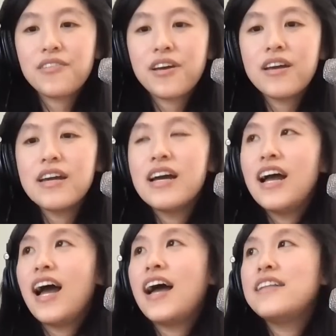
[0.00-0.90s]
Okay.
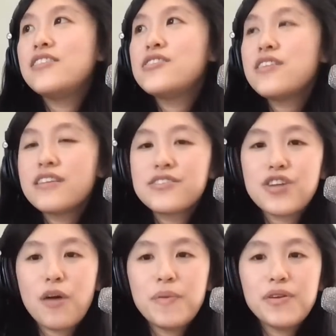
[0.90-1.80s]
And there's nothing
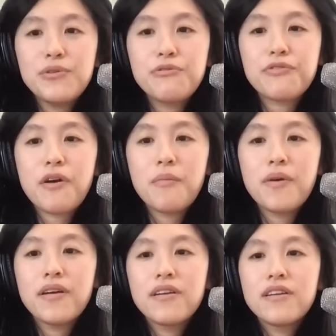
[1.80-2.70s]
stopping you
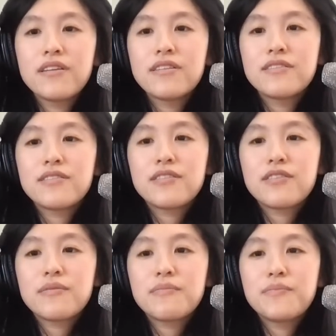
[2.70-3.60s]
from
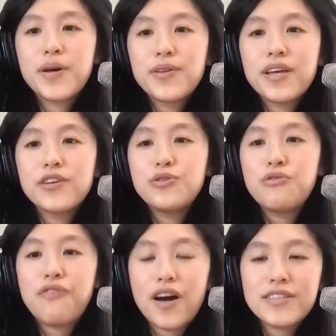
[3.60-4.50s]
building a new
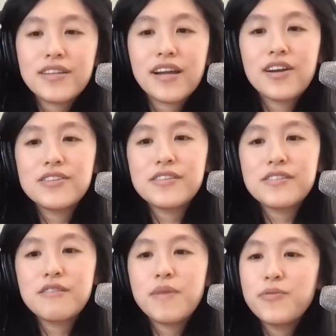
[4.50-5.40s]
foster care
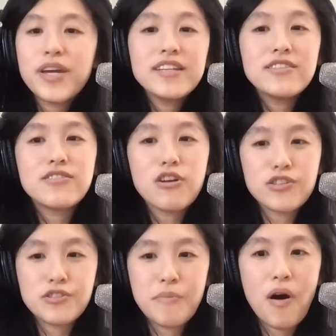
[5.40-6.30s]
system. And we can
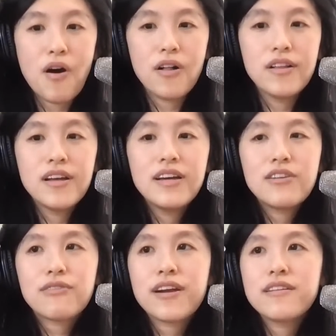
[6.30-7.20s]
start small,
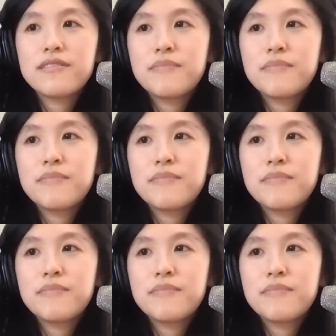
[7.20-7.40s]
right?